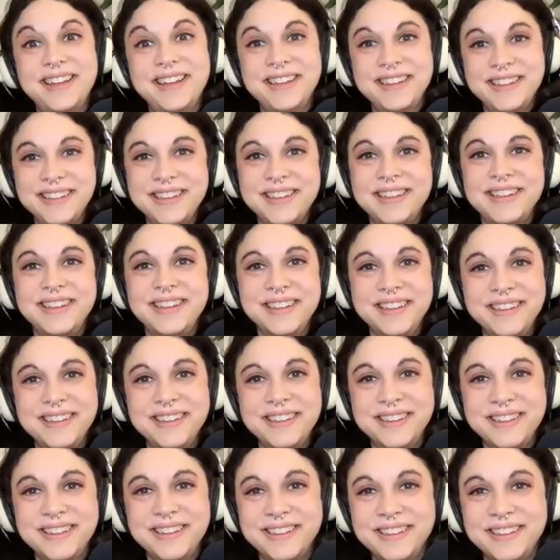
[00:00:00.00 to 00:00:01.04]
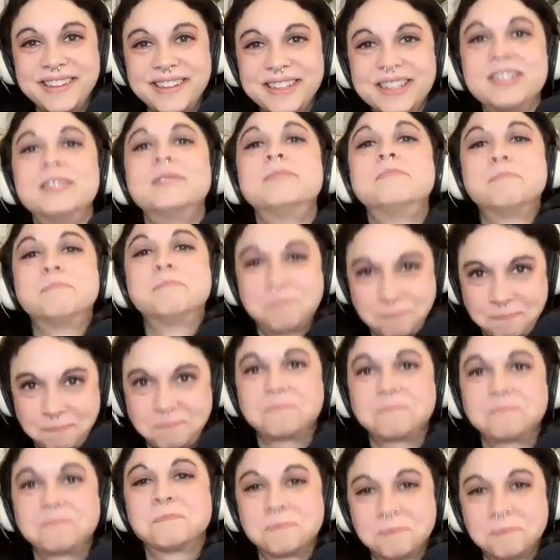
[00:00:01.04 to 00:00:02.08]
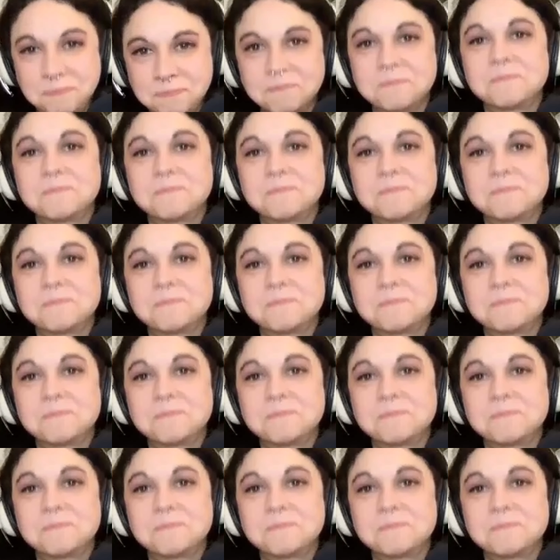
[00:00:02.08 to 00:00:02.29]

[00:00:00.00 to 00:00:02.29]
that sort of knitted cord. So